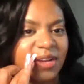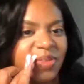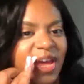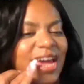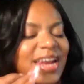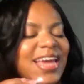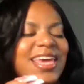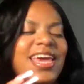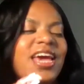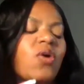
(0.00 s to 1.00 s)
do that. And I
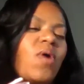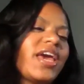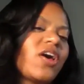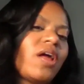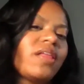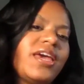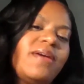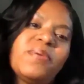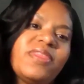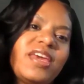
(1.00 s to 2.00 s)
can't quite call it
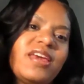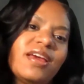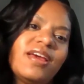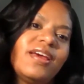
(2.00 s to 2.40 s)
empathy.